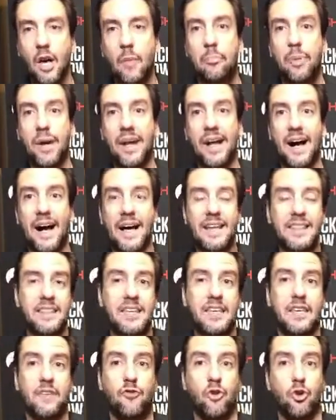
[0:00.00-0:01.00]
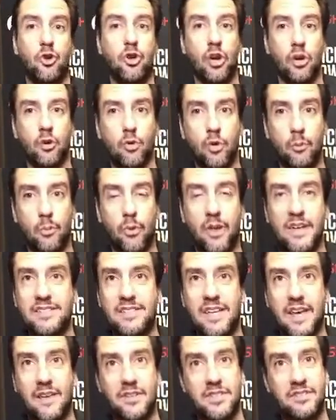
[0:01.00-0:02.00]
But I think if you're going to replace
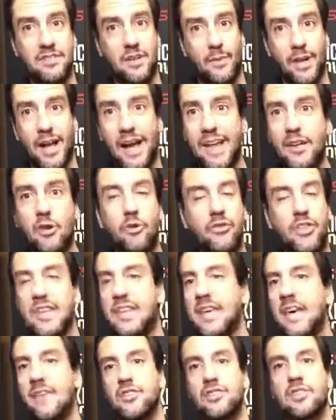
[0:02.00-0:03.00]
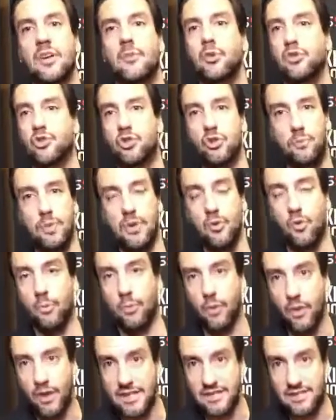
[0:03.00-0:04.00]
Kevin Sumlin, I do not think Kevin Sumlin should be
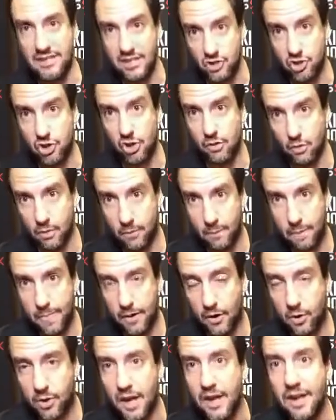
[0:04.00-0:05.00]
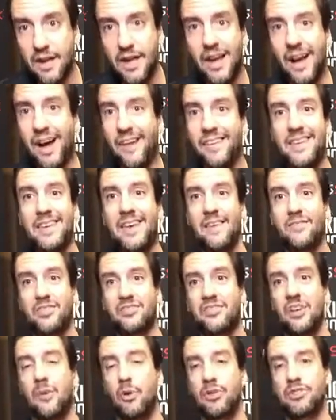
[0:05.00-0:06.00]
replaced in general. Okay. I think Kevin
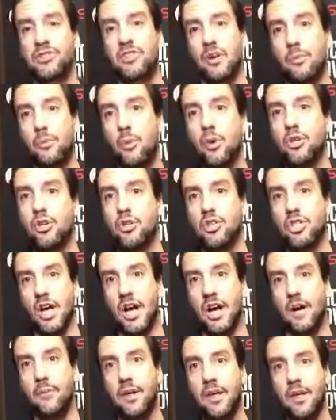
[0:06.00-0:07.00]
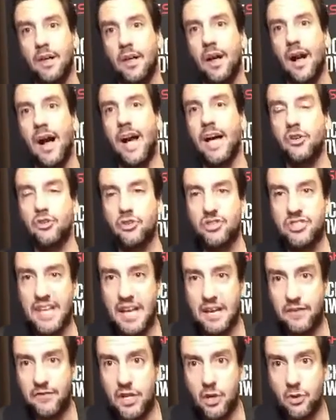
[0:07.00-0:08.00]
Sumlin's done a pretty good job. I
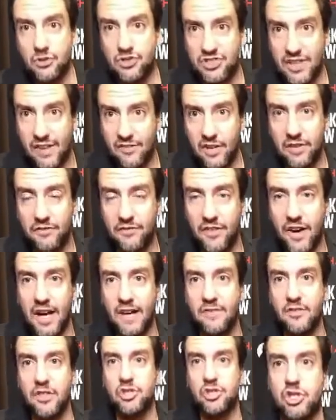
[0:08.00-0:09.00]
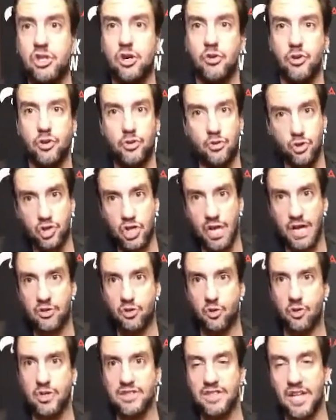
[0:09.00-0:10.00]
understand if he goes seven and five year, the
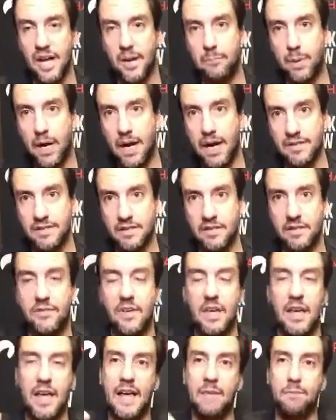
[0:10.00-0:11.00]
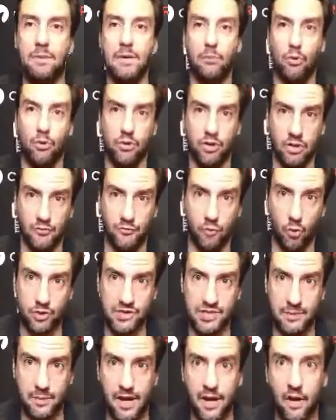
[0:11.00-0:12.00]
trajectory is not positive and people are going to
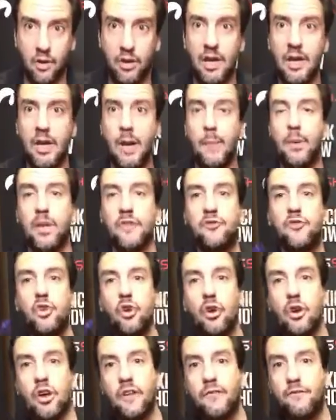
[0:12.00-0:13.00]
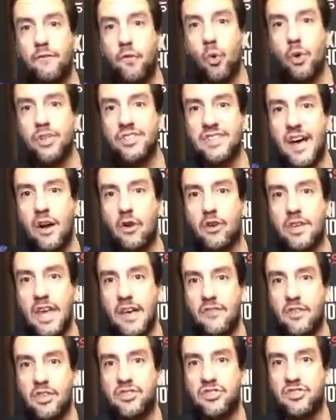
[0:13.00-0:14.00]
force him out. But if you're going to force out
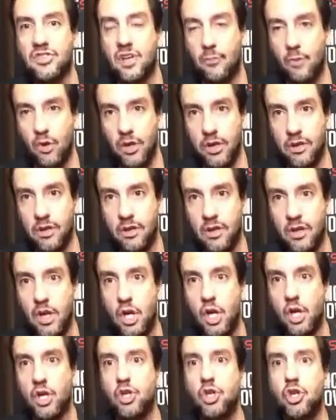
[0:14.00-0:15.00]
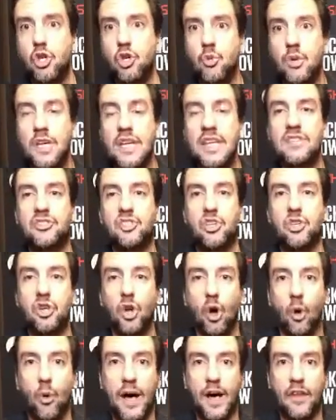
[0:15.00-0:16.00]
Kevin Sumlin, you need to
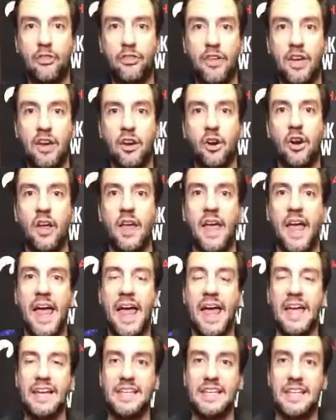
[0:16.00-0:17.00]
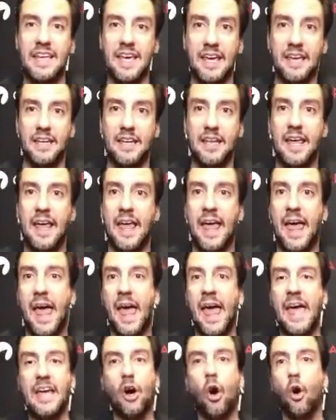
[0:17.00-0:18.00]
go out there and get
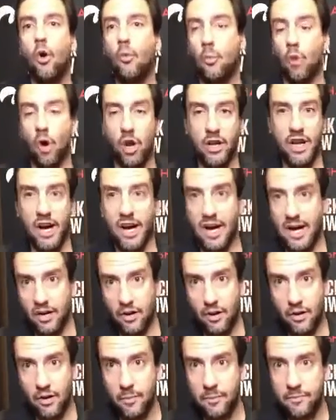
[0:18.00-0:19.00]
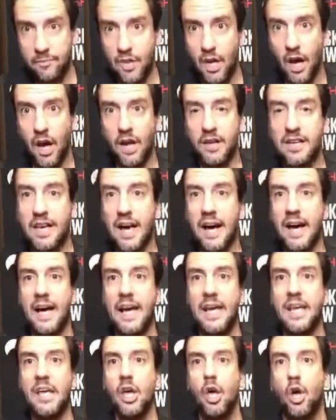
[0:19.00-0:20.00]
a home run hire, a
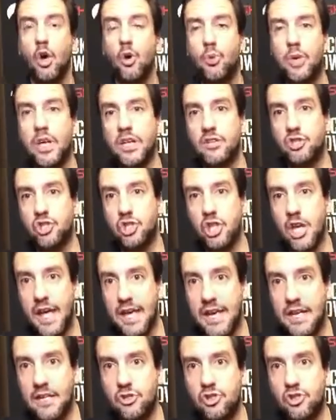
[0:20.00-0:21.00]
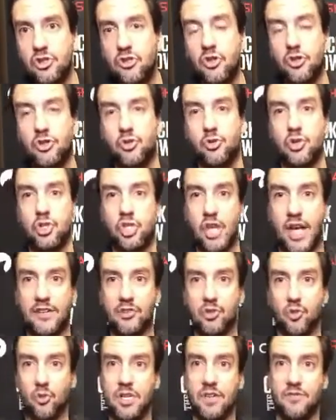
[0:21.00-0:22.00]
guy who can change the
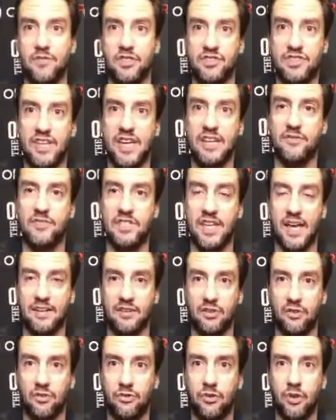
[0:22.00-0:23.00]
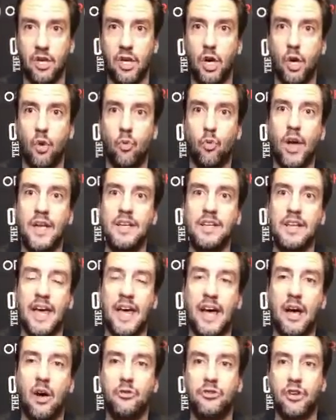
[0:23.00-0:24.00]
trajectory of the state of Texas. Right
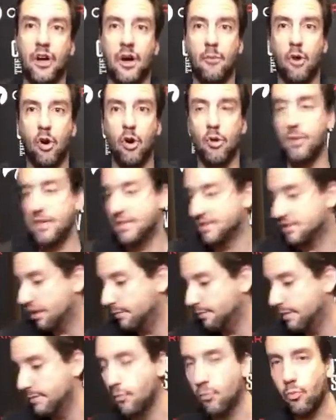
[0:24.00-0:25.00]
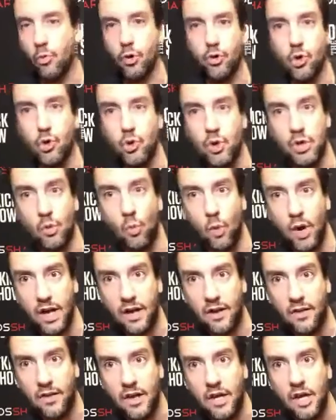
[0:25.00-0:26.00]
now, Tom Herman is going to be recruiting
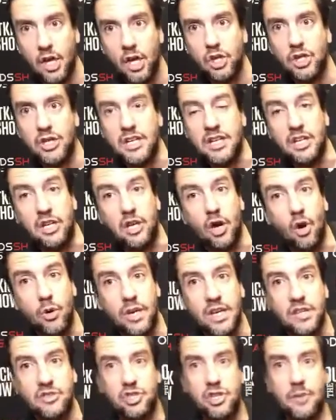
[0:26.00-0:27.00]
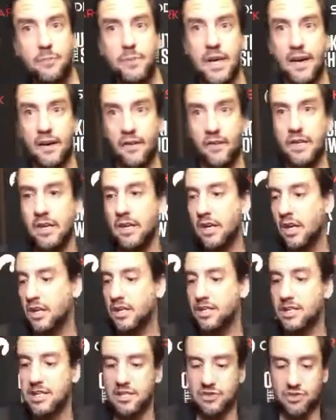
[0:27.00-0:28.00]
well. You need to go get Chip Kelly.
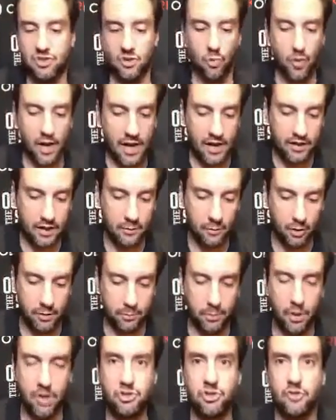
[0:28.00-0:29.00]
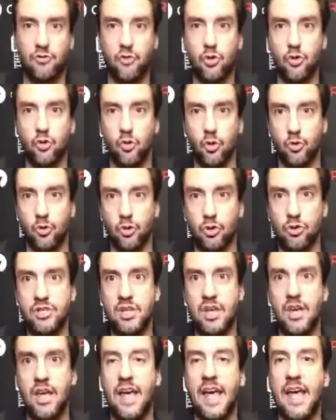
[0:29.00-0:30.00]
You need to surround him with a bunch of recruiters,
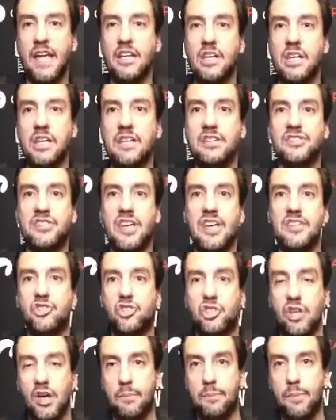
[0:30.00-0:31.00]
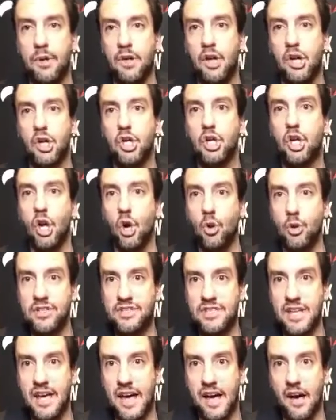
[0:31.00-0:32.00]
and you need to say, Chip, go to
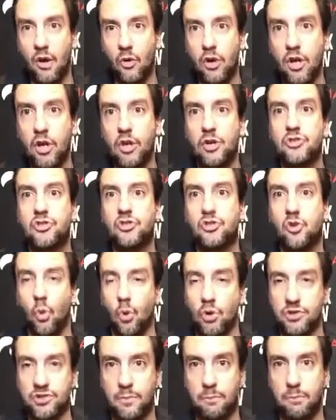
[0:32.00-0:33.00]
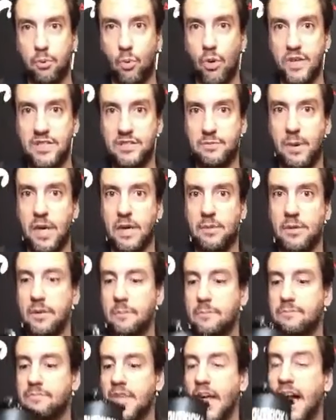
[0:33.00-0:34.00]
town, score some points, baby.
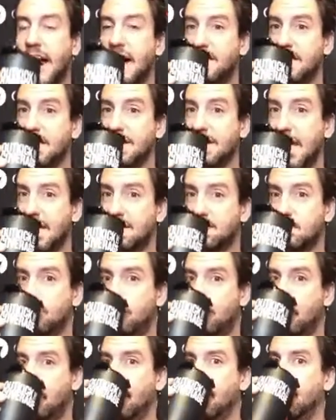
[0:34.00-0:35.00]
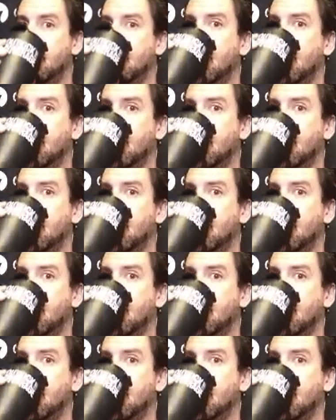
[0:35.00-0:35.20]
I think that's the play.